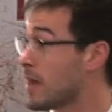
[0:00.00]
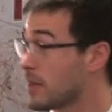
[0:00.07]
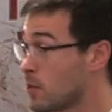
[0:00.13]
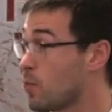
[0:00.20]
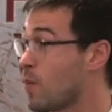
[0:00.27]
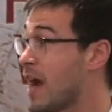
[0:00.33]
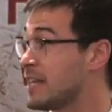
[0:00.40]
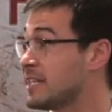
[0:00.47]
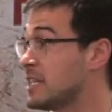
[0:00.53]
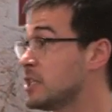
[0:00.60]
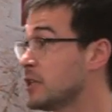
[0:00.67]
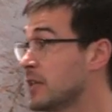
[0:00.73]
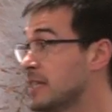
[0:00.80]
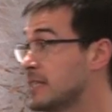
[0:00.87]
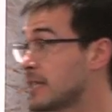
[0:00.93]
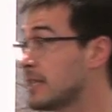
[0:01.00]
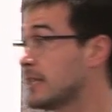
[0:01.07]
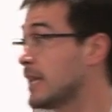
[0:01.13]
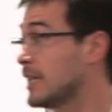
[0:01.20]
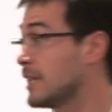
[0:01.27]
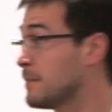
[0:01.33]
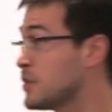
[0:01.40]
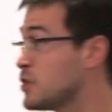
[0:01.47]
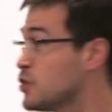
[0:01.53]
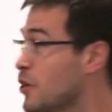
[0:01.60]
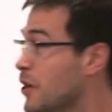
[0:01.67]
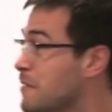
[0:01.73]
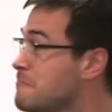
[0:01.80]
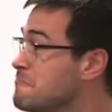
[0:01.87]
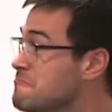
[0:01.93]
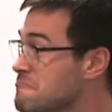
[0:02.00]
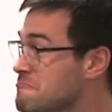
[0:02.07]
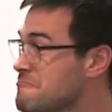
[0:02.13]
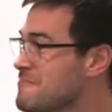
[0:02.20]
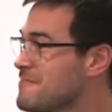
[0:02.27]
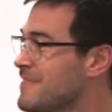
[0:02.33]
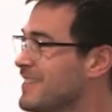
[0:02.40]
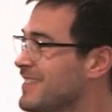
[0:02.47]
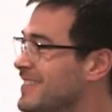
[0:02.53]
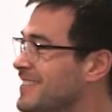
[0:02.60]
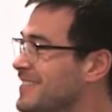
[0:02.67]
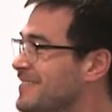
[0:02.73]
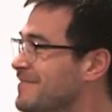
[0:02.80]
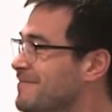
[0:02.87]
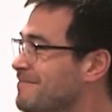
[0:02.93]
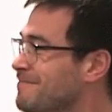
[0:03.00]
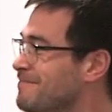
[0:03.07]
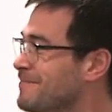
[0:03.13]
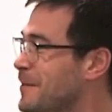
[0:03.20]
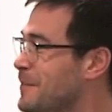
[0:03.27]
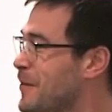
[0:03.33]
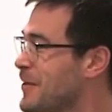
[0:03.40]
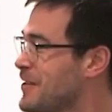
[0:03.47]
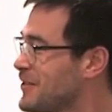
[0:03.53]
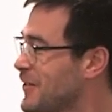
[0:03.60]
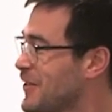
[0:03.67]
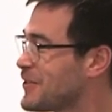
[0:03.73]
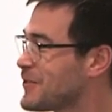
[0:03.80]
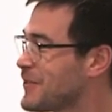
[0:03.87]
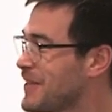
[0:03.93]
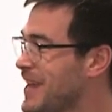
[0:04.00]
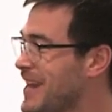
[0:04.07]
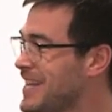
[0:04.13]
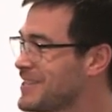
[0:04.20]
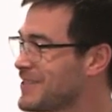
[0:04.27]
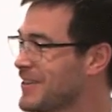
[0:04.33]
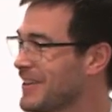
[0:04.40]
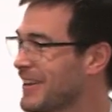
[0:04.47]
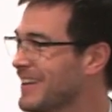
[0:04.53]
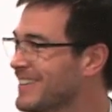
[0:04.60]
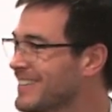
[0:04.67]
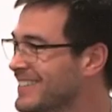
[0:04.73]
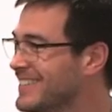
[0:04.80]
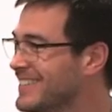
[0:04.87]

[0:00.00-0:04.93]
rather than waiting till they're skeletally mature. But I'm not entirely sure of that answer either.